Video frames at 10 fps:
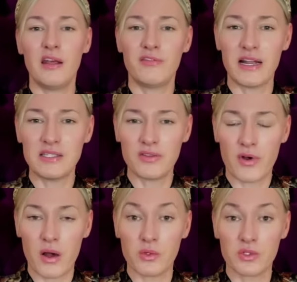any friends if
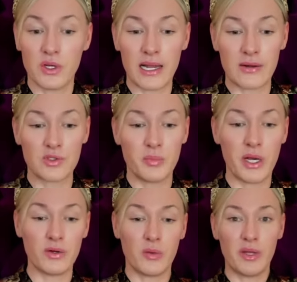I wasn't allowed to
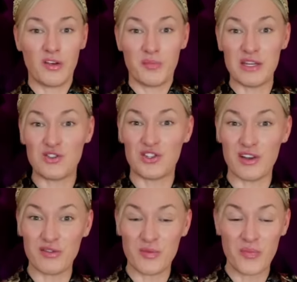poke a bit of
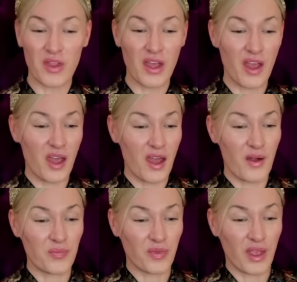mischief
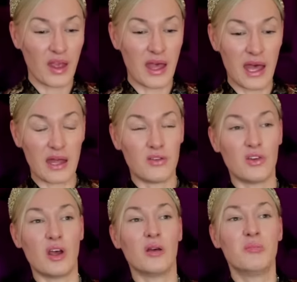
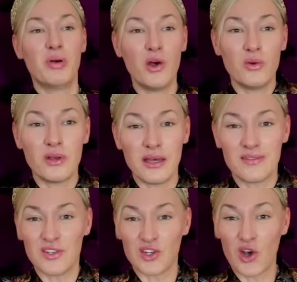and poke
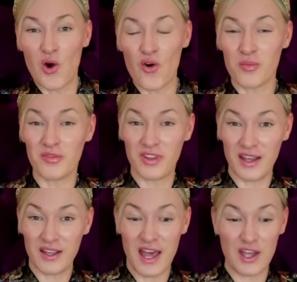at the decorum of
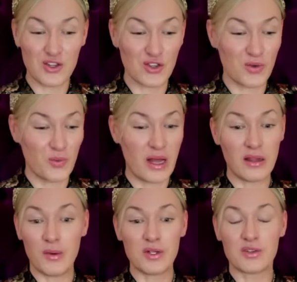the occasion.
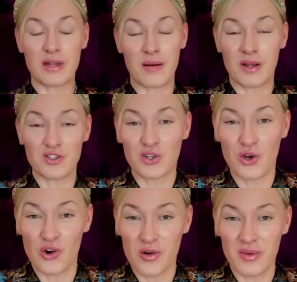Well, there wasn't that much
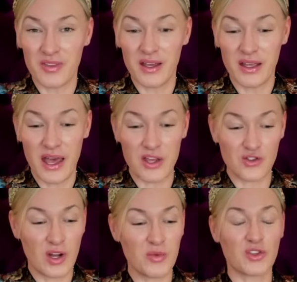decorum of the
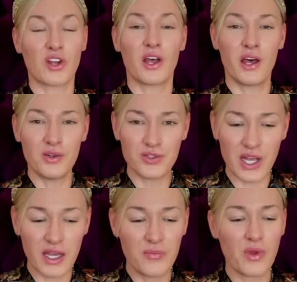occasion. It was a
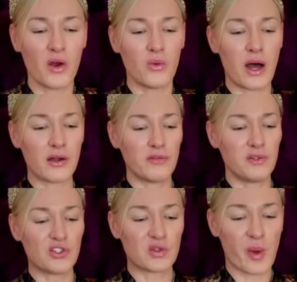cosy,
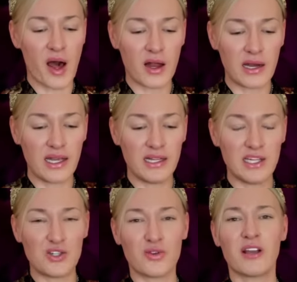wonderful, sparkling,
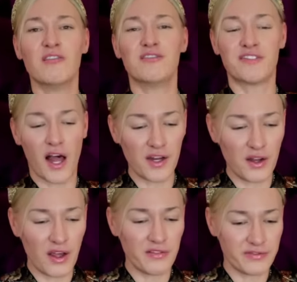glittering,
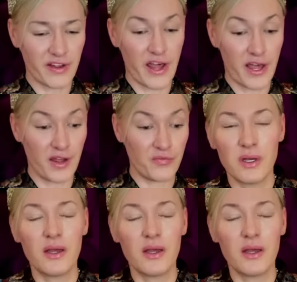fun affair.